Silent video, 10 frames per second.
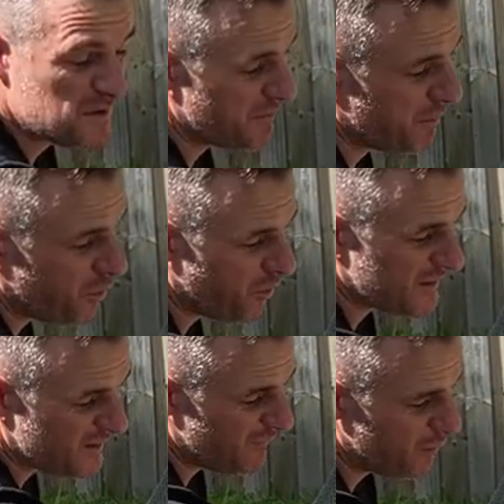use a ball, a
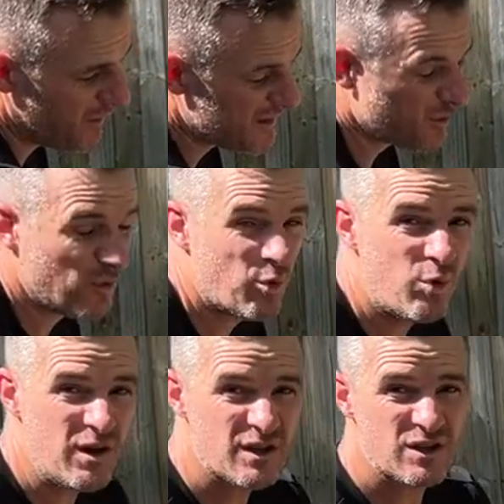softball like this,
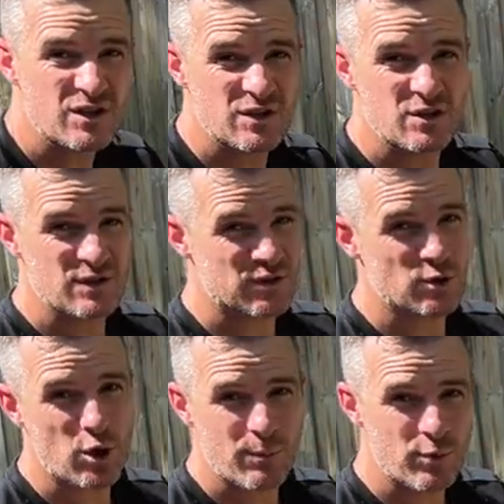or you could just use a
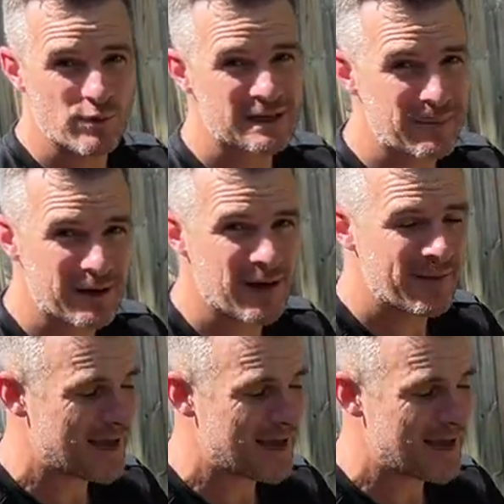soccer ball, something like